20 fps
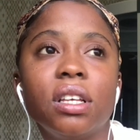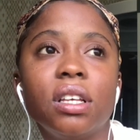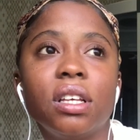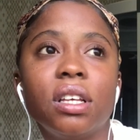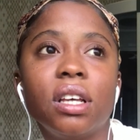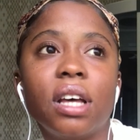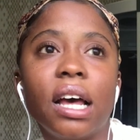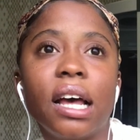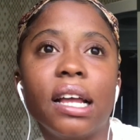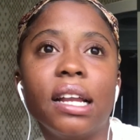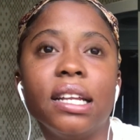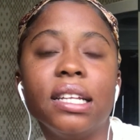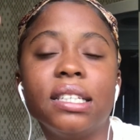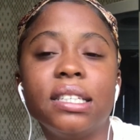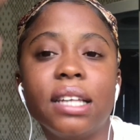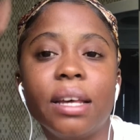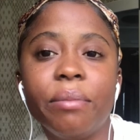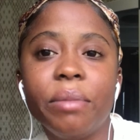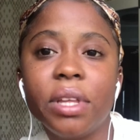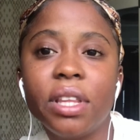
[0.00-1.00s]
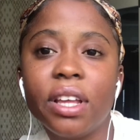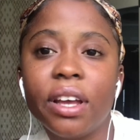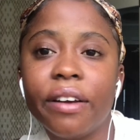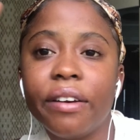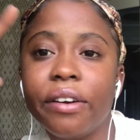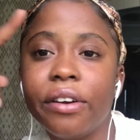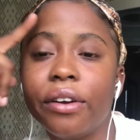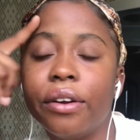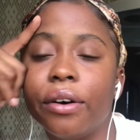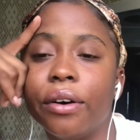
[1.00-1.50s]
at the cemetery
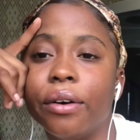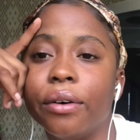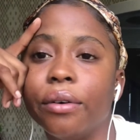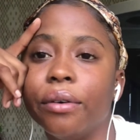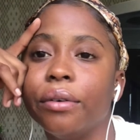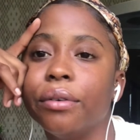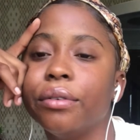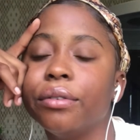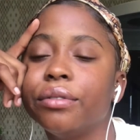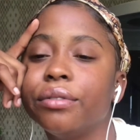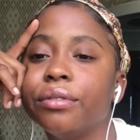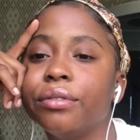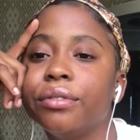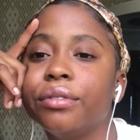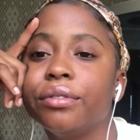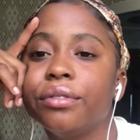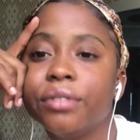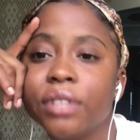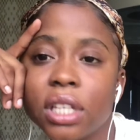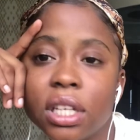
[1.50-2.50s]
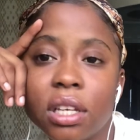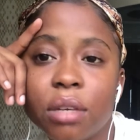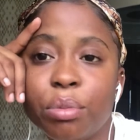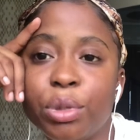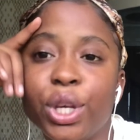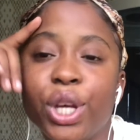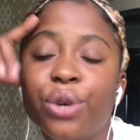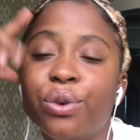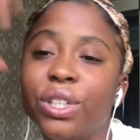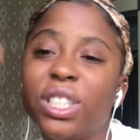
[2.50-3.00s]
now, you
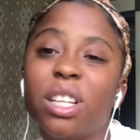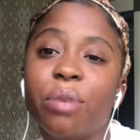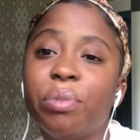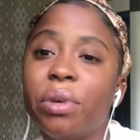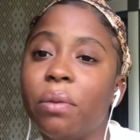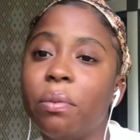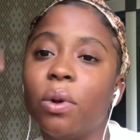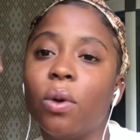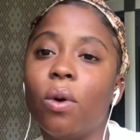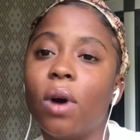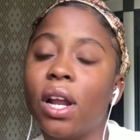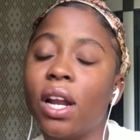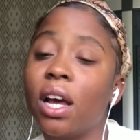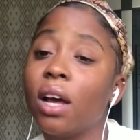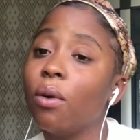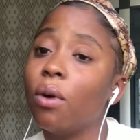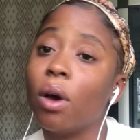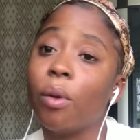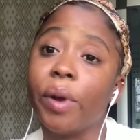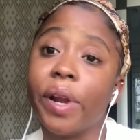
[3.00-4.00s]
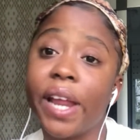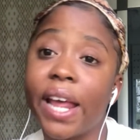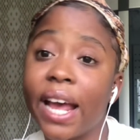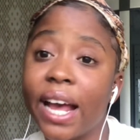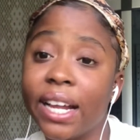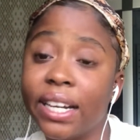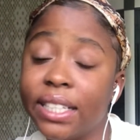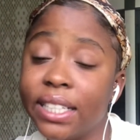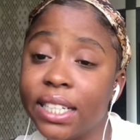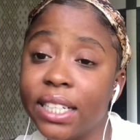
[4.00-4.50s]
know, so people go and go on with their
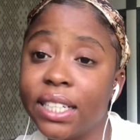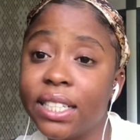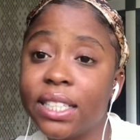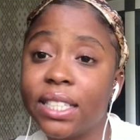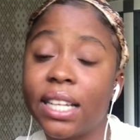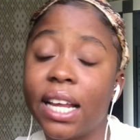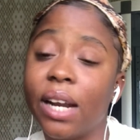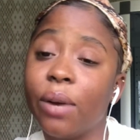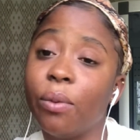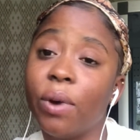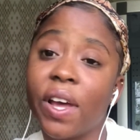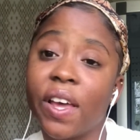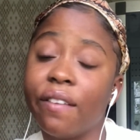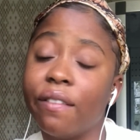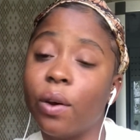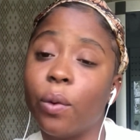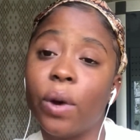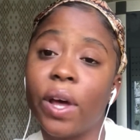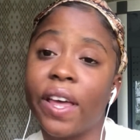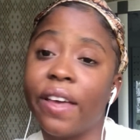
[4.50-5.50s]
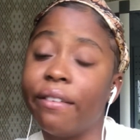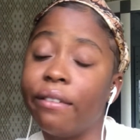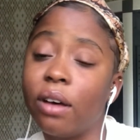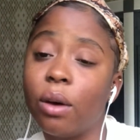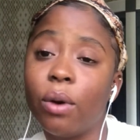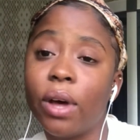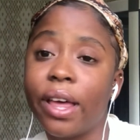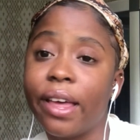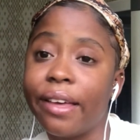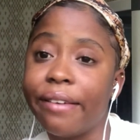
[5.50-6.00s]
antics and whatever,
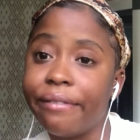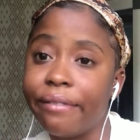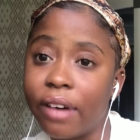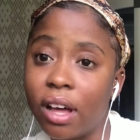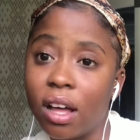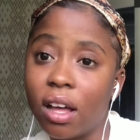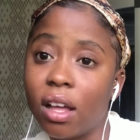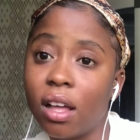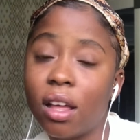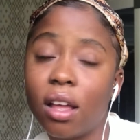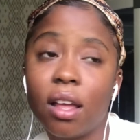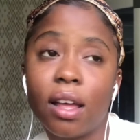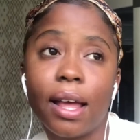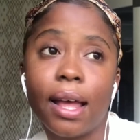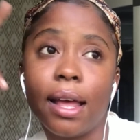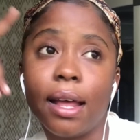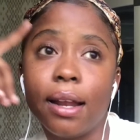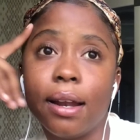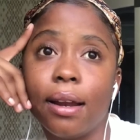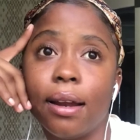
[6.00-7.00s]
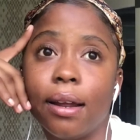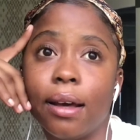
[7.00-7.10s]
and